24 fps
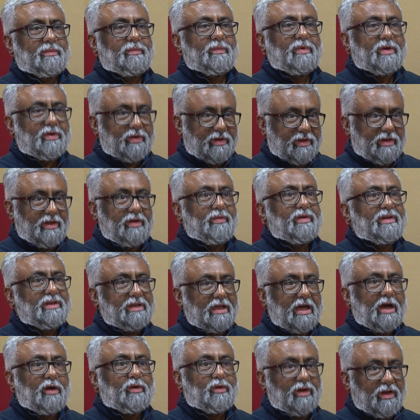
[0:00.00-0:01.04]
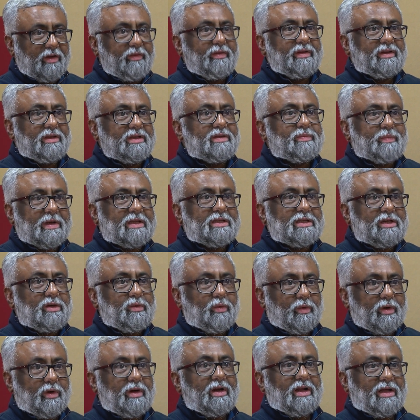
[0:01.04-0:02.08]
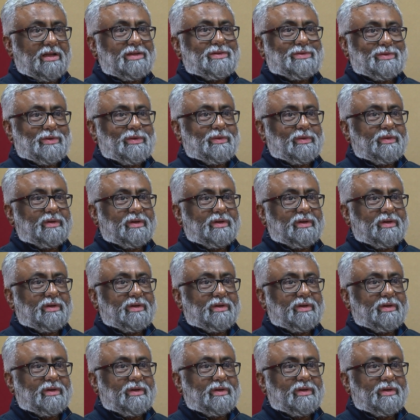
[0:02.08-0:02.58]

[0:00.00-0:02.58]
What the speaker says: Because even they have to live in this present world also.